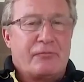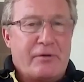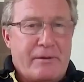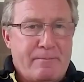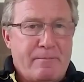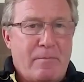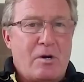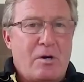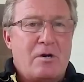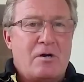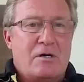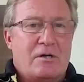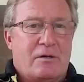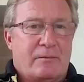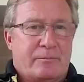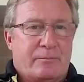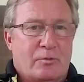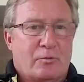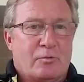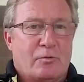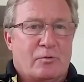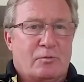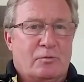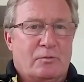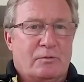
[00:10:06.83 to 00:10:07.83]

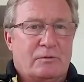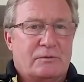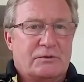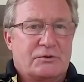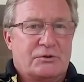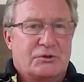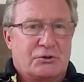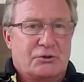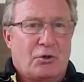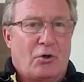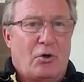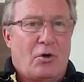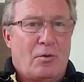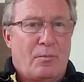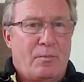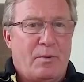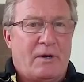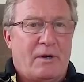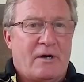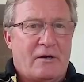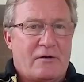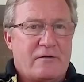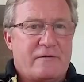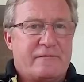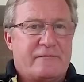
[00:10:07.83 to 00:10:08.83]
remarkable job
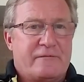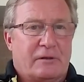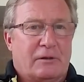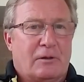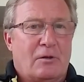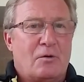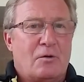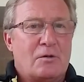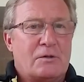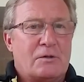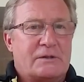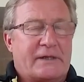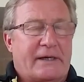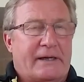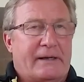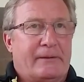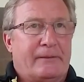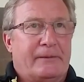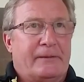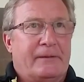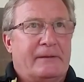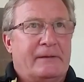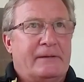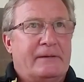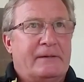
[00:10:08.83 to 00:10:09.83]
over
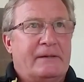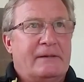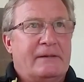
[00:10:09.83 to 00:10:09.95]
lockdown.